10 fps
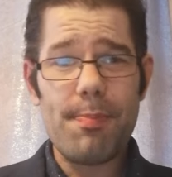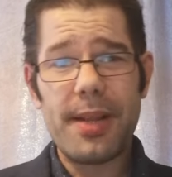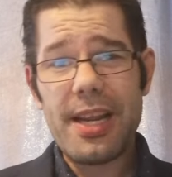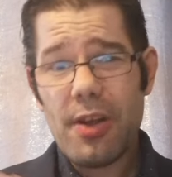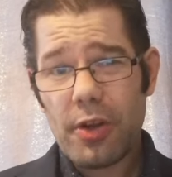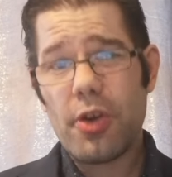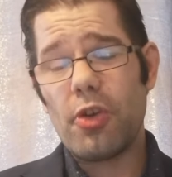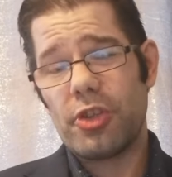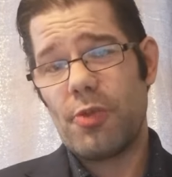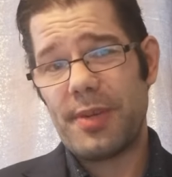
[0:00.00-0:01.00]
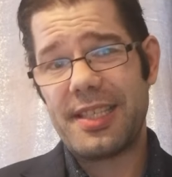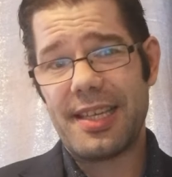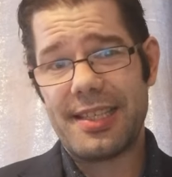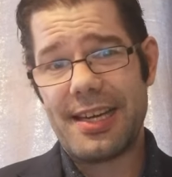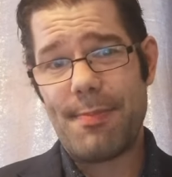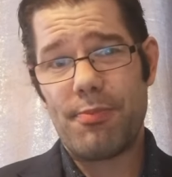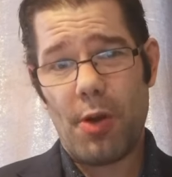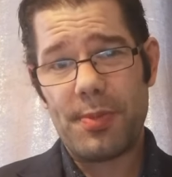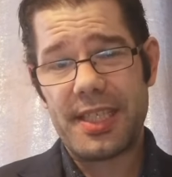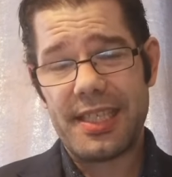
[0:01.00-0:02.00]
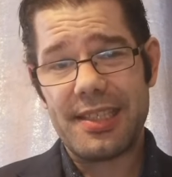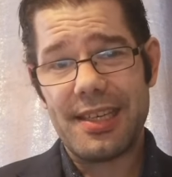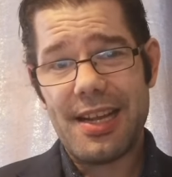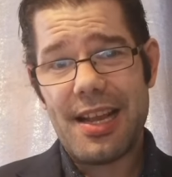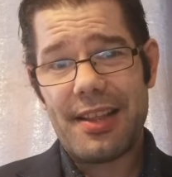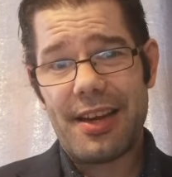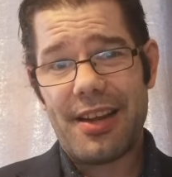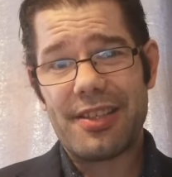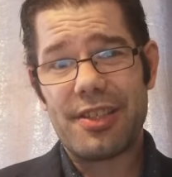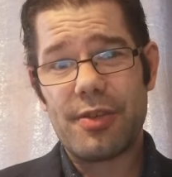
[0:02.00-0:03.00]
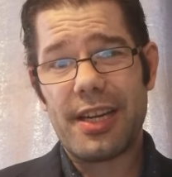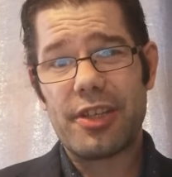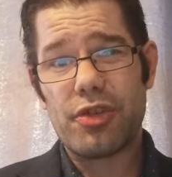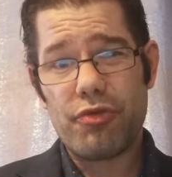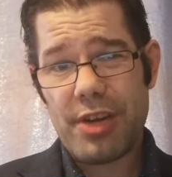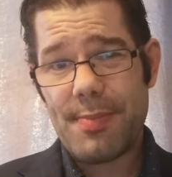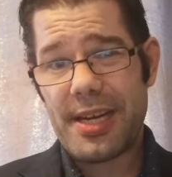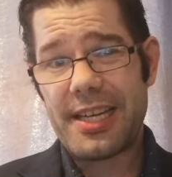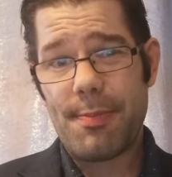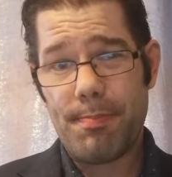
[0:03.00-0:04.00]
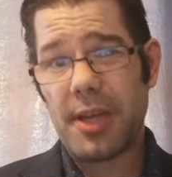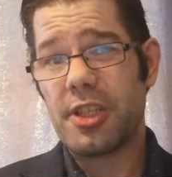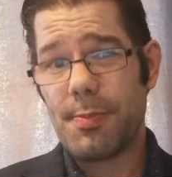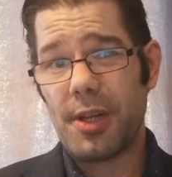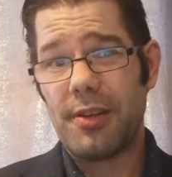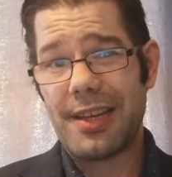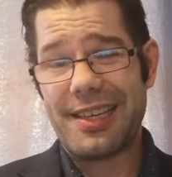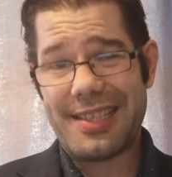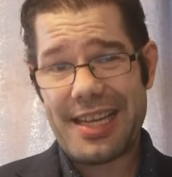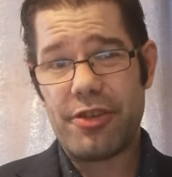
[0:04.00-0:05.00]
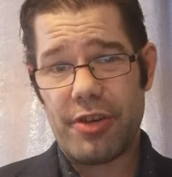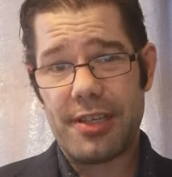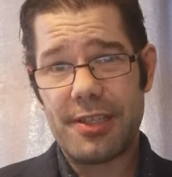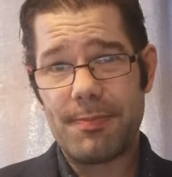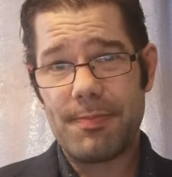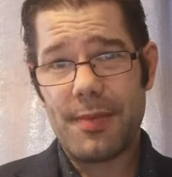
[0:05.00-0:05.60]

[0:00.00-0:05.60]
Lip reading: But they could also be sitting in properties that are extremely combustible and dangerous.